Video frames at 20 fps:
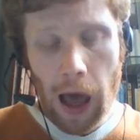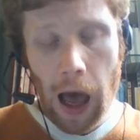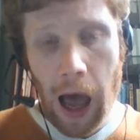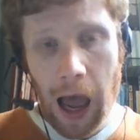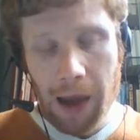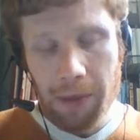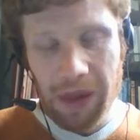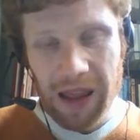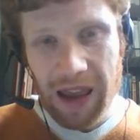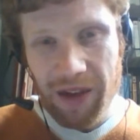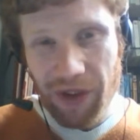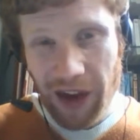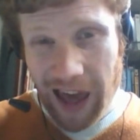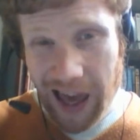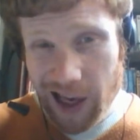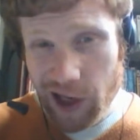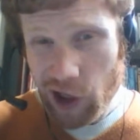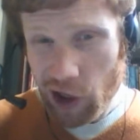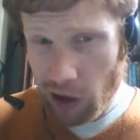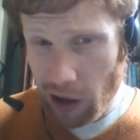I believe
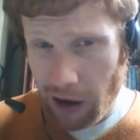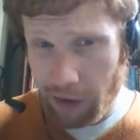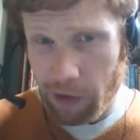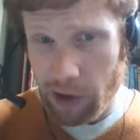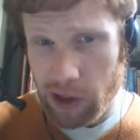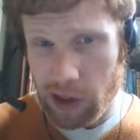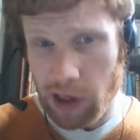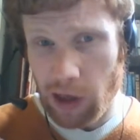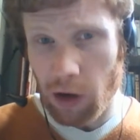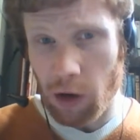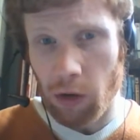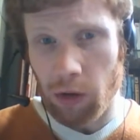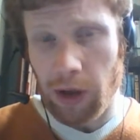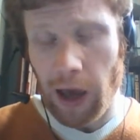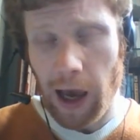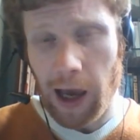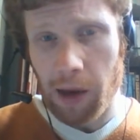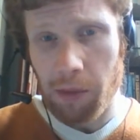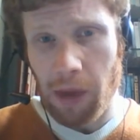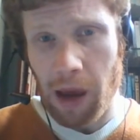each and every single
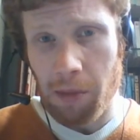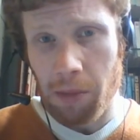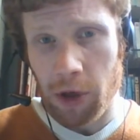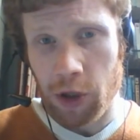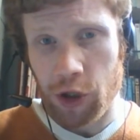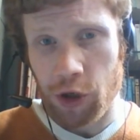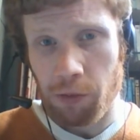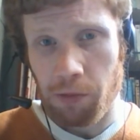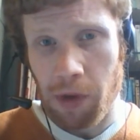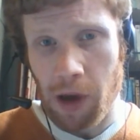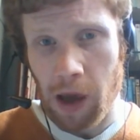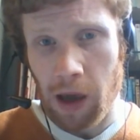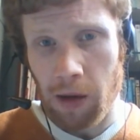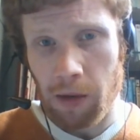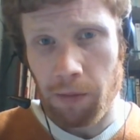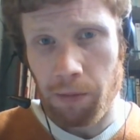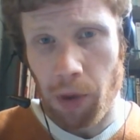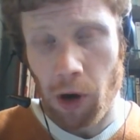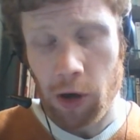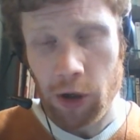gang member should
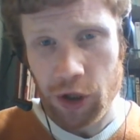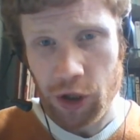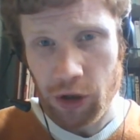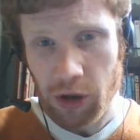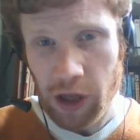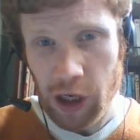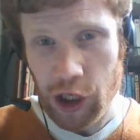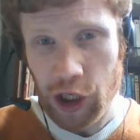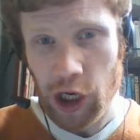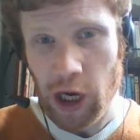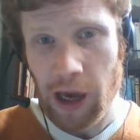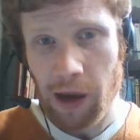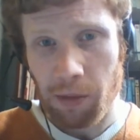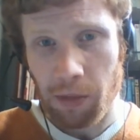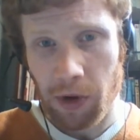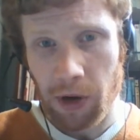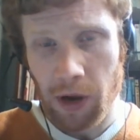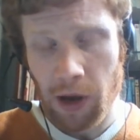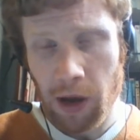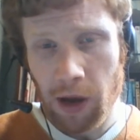be personally
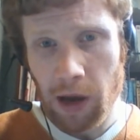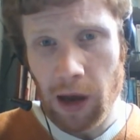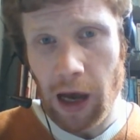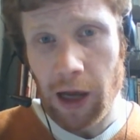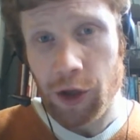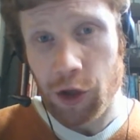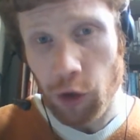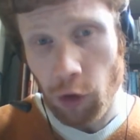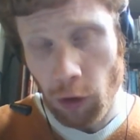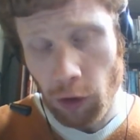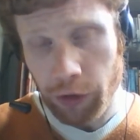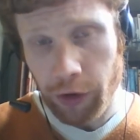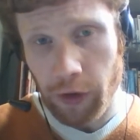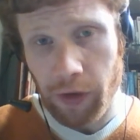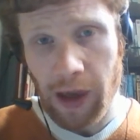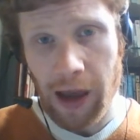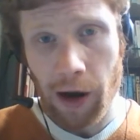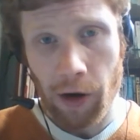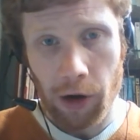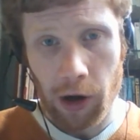shamed and told
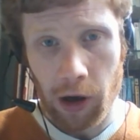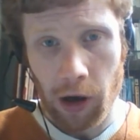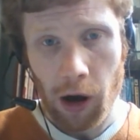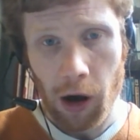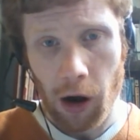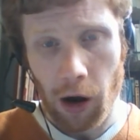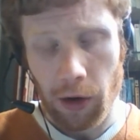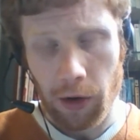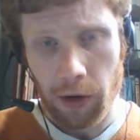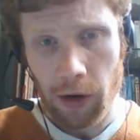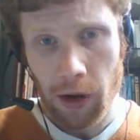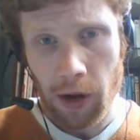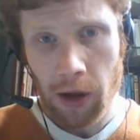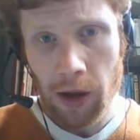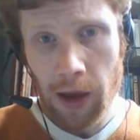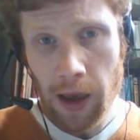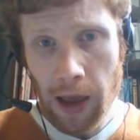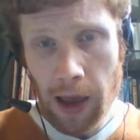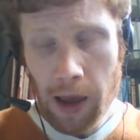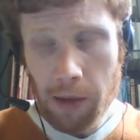that they are a card,
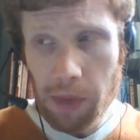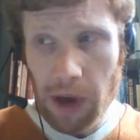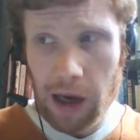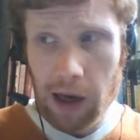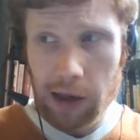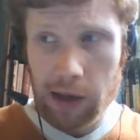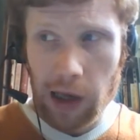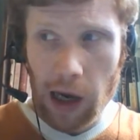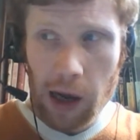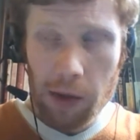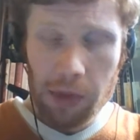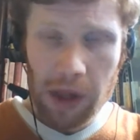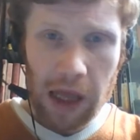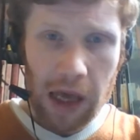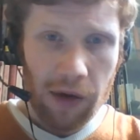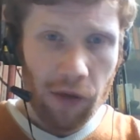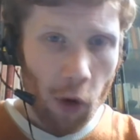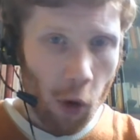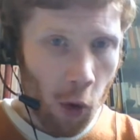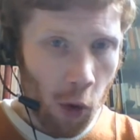because I
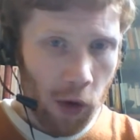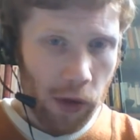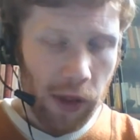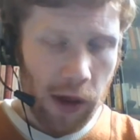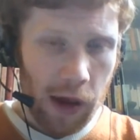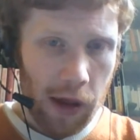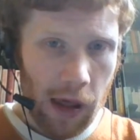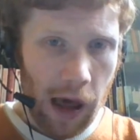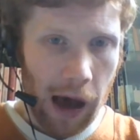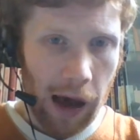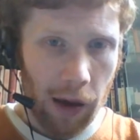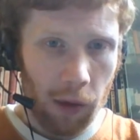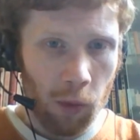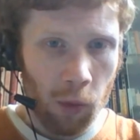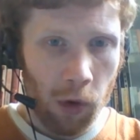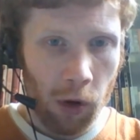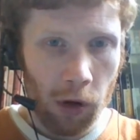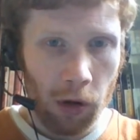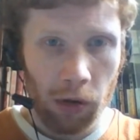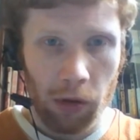believe only that
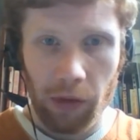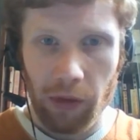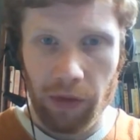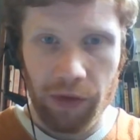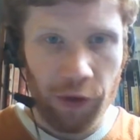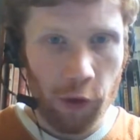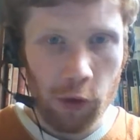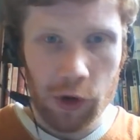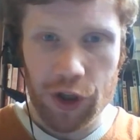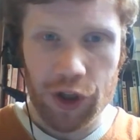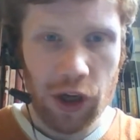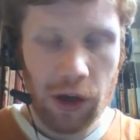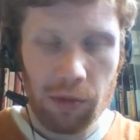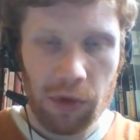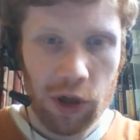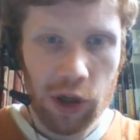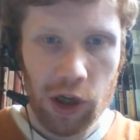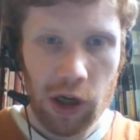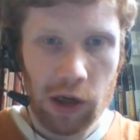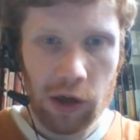will force them
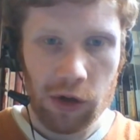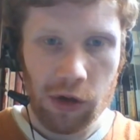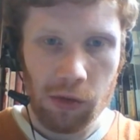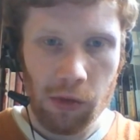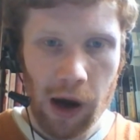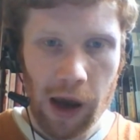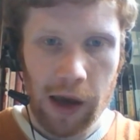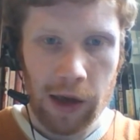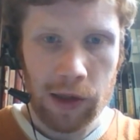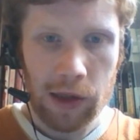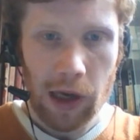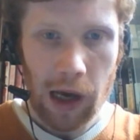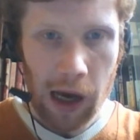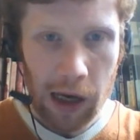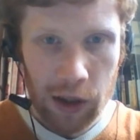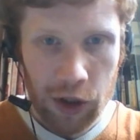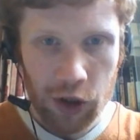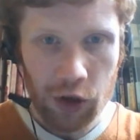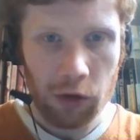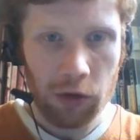to change their ways.
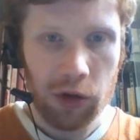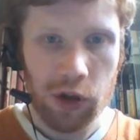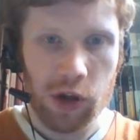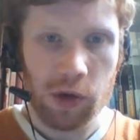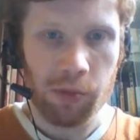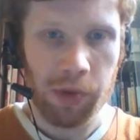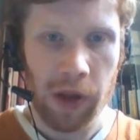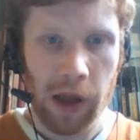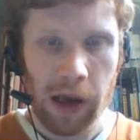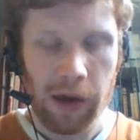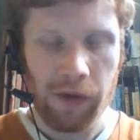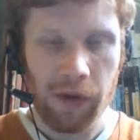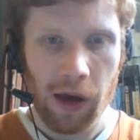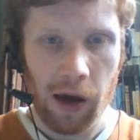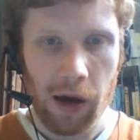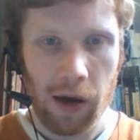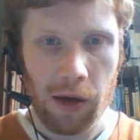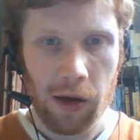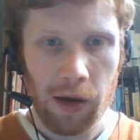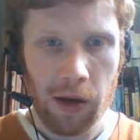I staunchly believe
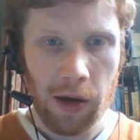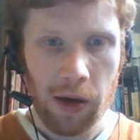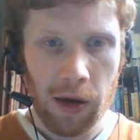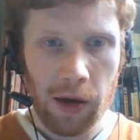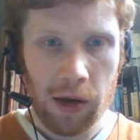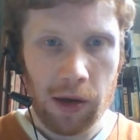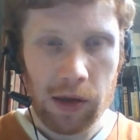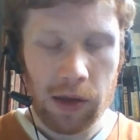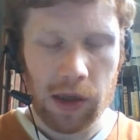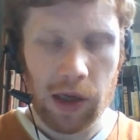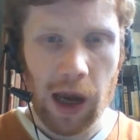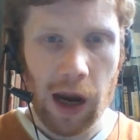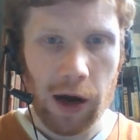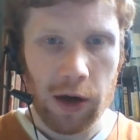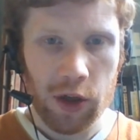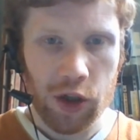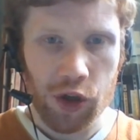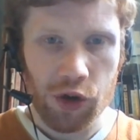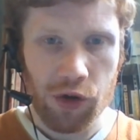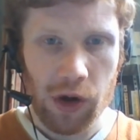that,
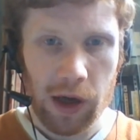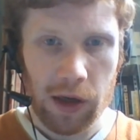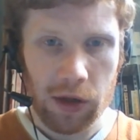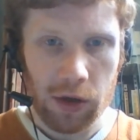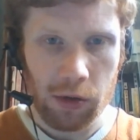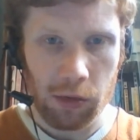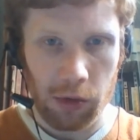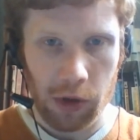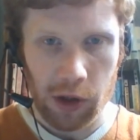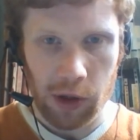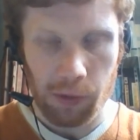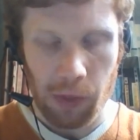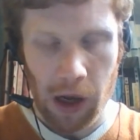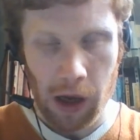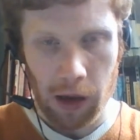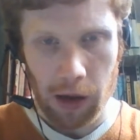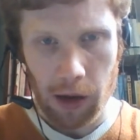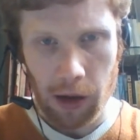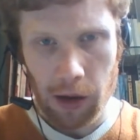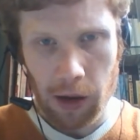scared straight, so to
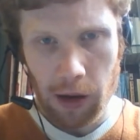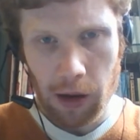speak.